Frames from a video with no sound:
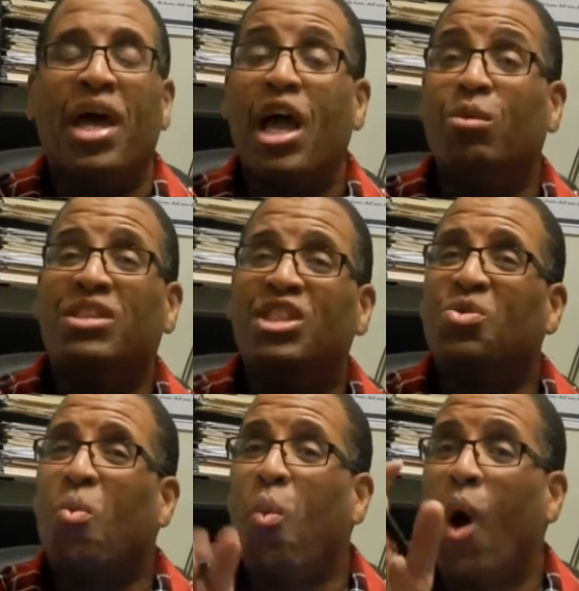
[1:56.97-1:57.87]
It was
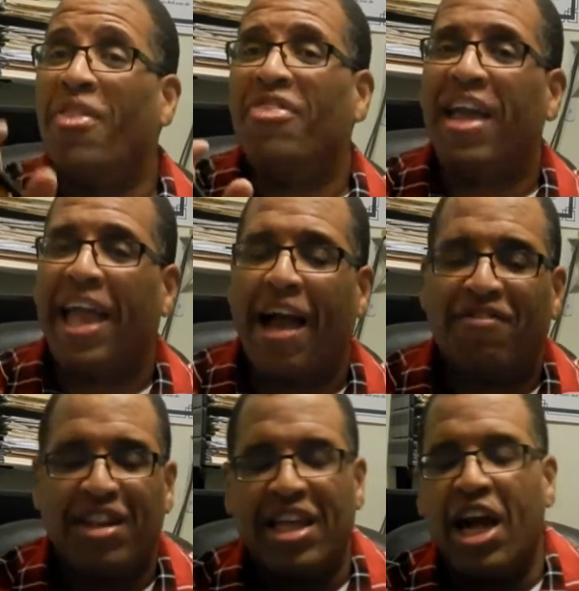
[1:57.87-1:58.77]
just one thing
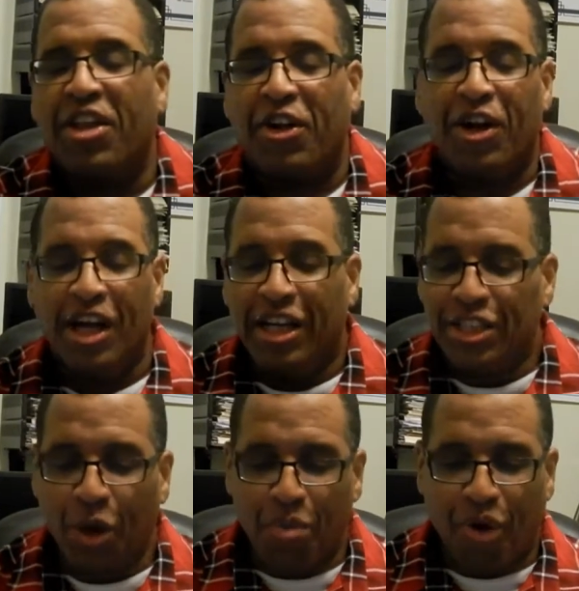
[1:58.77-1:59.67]
after the other.
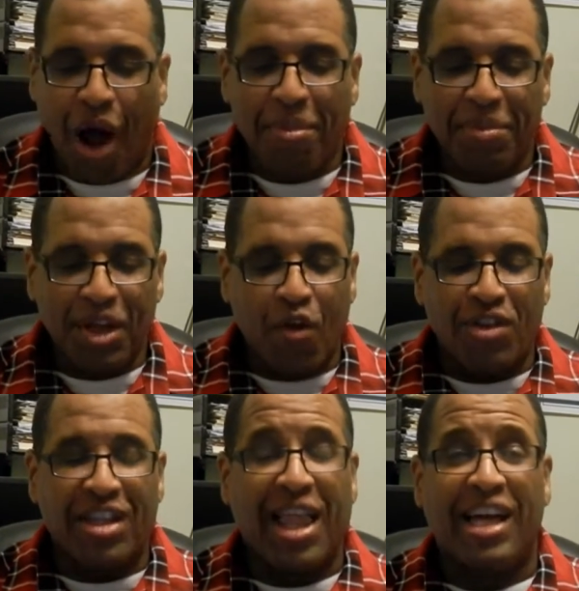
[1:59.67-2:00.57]
So probably
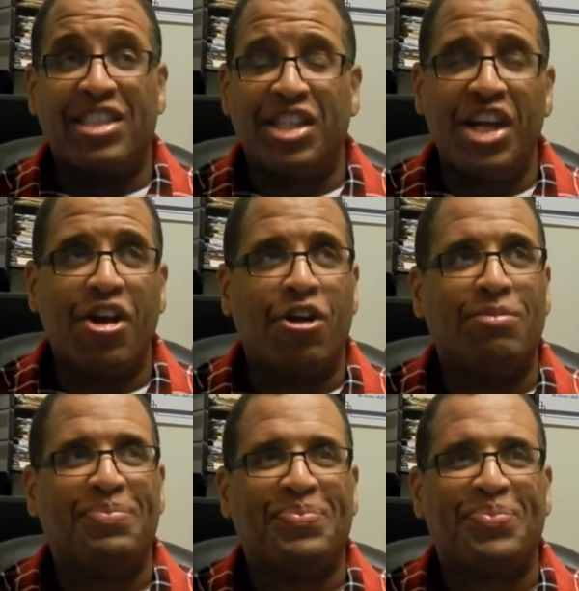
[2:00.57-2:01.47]
over the last year,